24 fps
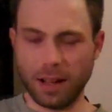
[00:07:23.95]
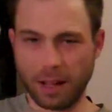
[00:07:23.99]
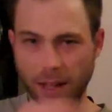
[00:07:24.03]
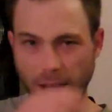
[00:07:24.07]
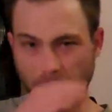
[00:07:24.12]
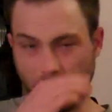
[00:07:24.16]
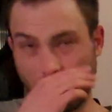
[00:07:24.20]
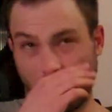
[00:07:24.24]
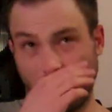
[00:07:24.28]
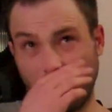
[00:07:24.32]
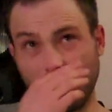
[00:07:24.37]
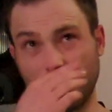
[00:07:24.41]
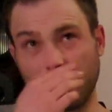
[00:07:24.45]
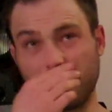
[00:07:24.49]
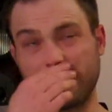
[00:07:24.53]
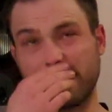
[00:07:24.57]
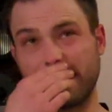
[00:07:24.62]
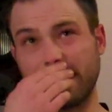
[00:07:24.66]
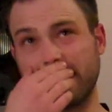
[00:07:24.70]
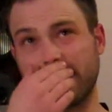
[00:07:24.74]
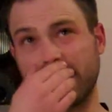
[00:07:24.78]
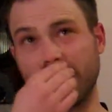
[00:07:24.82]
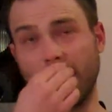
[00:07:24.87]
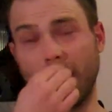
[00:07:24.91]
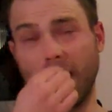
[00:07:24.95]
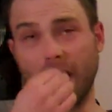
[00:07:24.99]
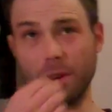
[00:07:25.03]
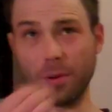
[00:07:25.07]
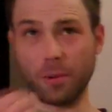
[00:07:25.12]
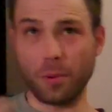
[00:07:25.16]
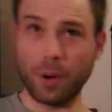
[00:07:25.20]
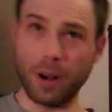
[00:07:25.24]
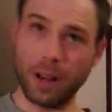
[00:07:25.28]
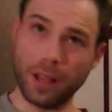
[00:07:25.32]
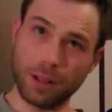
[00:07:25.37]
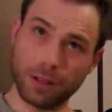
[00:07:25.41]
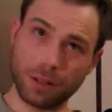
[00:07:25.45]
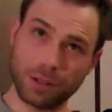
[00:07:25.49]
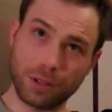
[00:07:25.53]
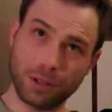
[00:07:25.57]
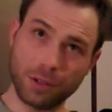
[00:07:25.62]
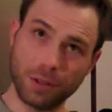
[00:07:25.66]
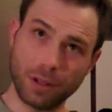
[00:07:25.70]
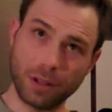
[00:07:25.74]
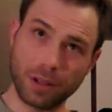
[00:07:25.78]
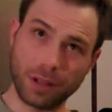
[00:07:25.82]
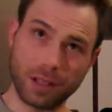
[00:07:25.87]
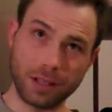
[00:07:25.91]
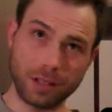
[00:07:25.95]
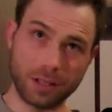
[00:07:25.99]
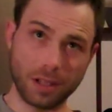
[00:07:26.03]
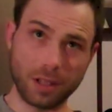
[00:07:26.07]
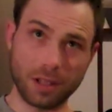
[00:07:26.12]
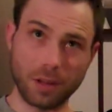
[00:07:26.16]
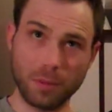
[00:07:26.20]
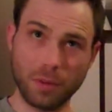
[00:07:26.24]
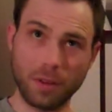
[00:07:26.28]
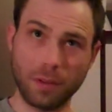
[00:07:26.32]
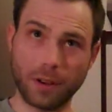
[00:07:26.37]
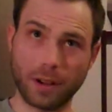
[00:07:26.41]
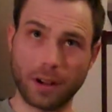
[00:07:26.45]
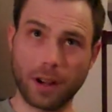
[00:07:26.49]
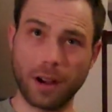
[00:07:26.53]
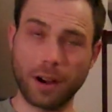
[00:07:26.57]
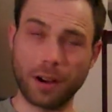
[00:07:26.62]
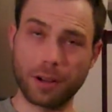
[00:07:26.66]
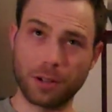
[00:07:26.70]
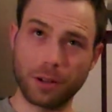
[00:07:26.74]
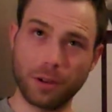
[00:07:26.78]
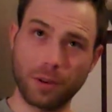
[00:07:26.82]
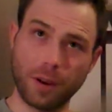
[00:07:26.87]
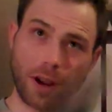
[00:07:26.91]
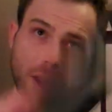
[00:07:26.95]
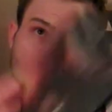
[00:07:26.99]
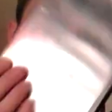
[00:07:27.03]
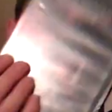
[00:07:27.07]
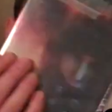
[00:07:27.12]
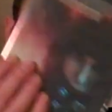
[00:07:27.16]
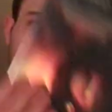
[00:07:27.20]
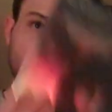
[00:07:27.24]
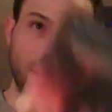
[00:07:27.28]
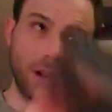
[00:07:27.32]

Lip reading: I don't want to say it's an on-rails shooter because you can move your character around,